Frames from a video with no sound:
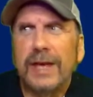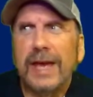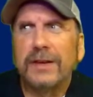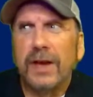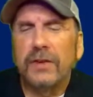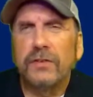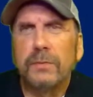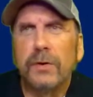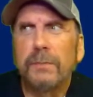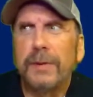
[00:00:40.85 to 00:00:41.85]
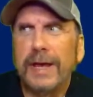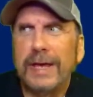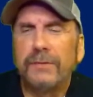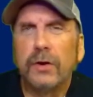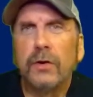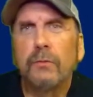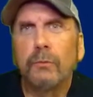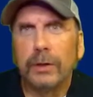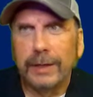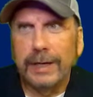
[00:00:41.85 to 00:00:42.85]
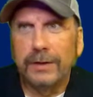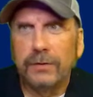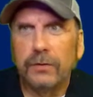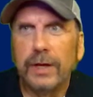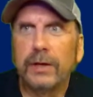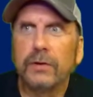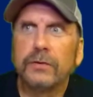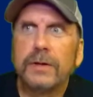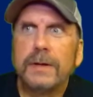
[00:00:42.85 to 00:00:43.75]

and customer behavior related to sales.